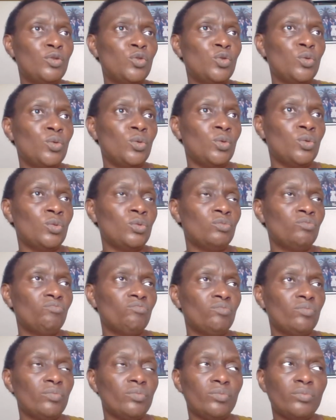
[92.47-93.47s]
to
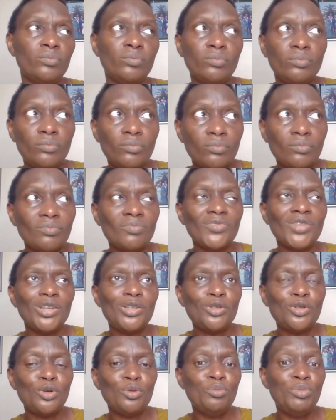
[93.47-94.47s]

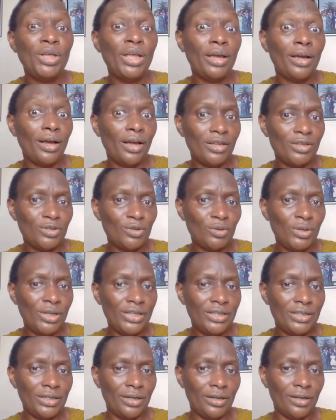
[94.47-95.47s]
being
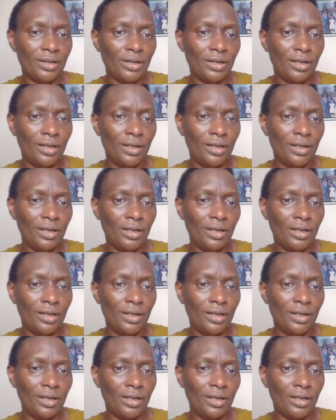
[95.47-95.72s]
isolated.